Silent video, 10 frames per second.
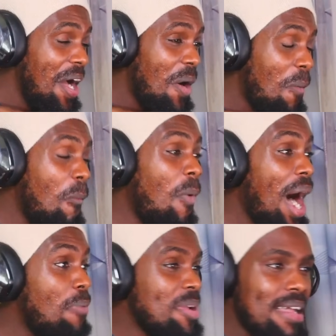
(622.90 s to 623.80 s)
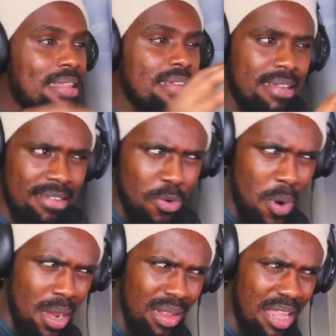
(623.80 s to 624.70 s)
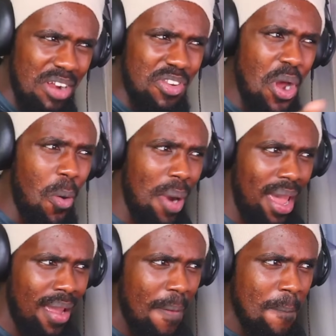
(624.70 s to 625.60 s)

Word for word: Wow, but this isn't real. There's no way.